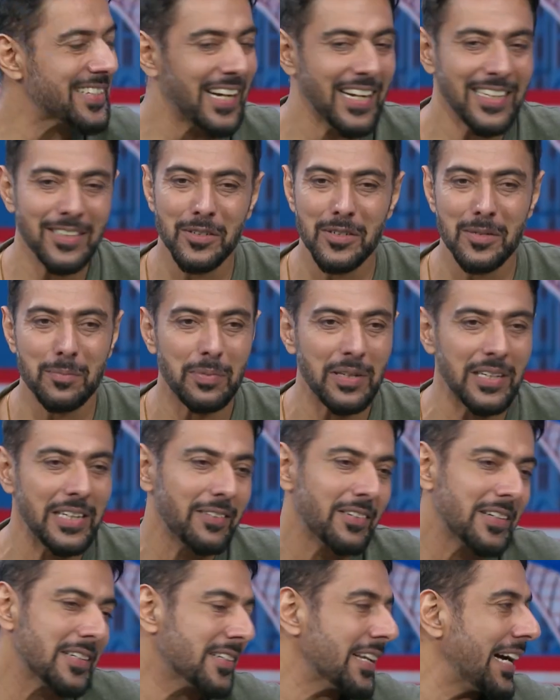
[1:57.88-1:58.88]
I don't
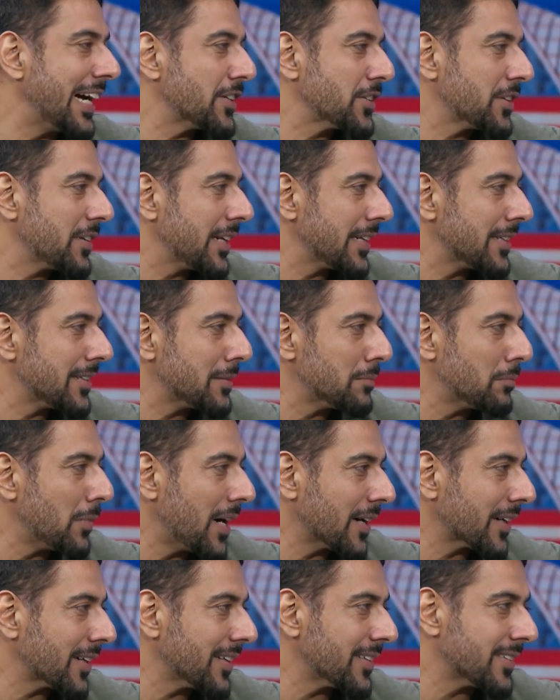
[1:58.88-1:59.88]
believe in saturated
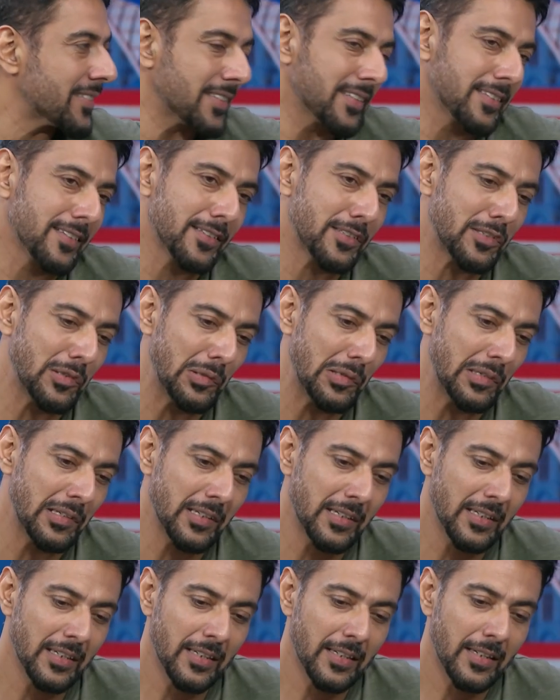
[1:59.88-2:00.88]
markets and this whole,
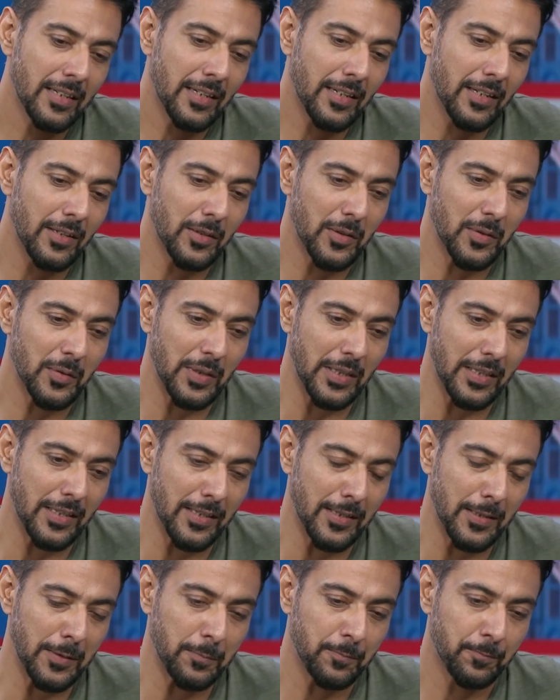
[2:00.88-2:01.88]
you
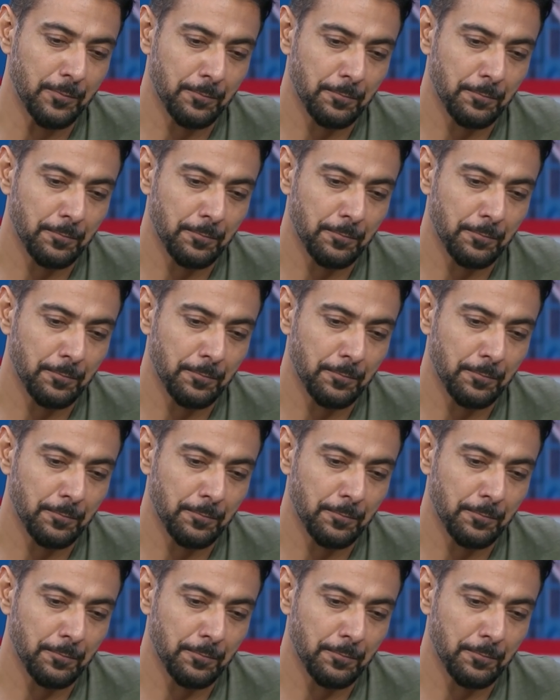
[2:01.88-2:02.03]
know,